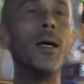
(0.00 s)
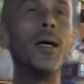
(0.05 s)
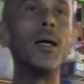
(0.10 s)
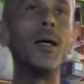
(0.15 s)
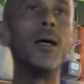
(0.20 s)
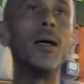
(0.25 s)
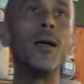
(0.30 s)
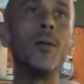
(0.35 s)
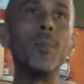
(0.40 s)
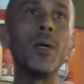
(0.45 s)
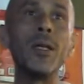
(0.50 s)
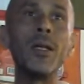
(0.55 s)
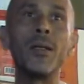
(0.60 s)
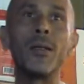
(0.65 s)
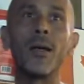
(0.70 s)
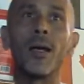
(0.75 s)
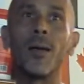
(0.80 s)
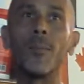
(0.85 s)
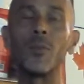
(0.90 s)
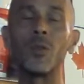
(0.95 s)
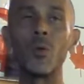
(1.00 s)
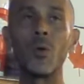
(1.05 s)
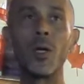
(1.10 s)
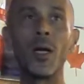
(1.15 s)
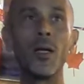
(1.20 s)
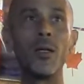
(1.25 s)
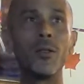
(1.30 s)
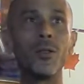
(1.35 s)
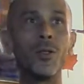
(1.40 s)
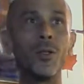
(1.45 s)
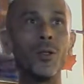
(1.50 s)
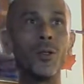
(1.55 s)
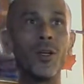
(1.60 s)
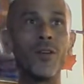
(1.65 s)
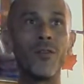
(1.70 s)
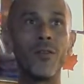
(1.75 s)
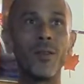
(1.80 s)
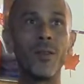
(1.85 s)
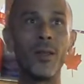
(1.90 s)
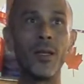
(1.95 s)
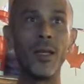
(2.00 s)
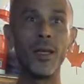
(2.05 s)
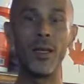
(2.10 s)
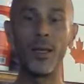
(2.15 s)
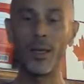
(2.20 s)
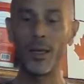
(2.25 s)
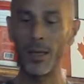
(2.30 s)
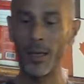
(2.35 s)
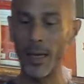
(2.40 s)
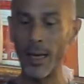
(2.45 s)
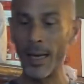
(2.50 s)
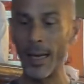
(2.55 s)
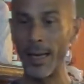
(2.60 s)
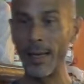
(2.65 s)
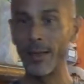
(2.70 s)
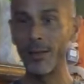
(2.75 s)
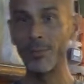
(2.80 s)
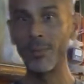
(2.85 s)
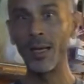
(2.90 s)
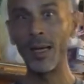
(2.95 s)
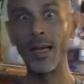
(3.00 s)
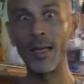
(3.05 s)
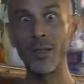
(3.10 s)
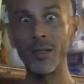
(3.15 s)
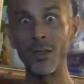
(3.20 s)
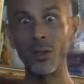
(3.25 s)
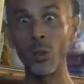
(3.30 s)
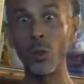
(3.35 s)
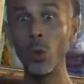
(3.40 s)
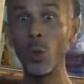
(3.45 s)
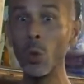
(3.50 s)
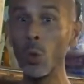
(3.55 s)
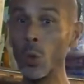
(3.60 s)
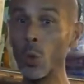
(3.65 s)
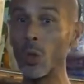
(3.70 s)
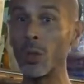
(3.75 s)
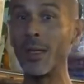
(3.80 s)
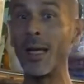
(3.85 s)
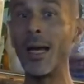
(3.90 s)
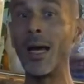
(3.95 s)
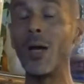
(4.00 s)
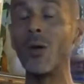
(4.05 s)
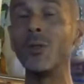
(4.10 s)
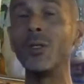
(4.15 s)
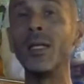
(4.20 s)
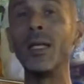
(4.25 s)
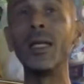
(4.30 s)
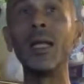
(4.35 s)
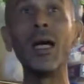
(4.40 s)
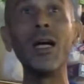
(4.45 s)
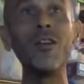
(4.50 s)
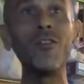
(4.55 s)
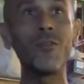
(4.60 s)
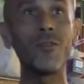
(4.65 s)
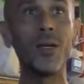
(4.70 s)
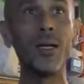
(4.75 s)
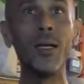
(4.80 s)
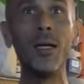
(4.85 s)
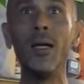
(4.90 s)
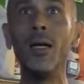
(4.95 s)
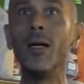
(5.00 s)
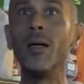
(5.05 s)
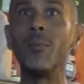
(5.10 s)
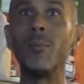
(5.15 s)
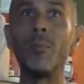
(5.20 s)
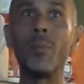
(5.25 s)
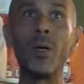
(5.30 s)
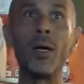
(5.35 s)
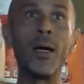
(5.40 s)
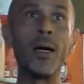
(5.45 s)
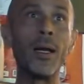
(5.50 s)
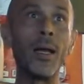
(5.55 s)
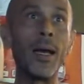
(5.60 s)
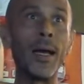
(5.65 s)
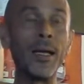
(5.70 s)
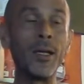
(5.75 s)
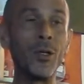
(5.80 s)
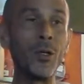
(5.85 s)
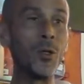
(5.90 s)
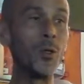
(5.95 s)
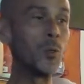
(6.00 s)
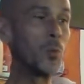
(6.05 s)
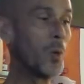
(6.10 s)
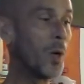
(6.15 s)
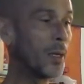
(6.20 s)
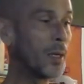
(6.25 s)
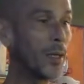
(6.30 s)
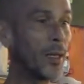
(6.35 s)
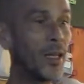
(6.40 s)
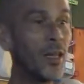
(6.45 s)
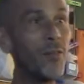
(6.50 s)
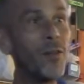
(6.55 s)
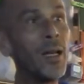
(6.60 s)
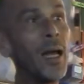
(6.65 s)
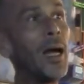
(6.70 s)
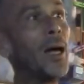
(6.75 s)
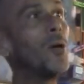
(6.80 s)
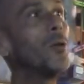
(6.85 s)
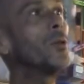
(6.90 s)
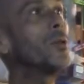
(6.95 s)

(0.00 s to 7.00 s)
Many times what I'll do, if the item hasn't cooled down enough, but I don't want to leave it out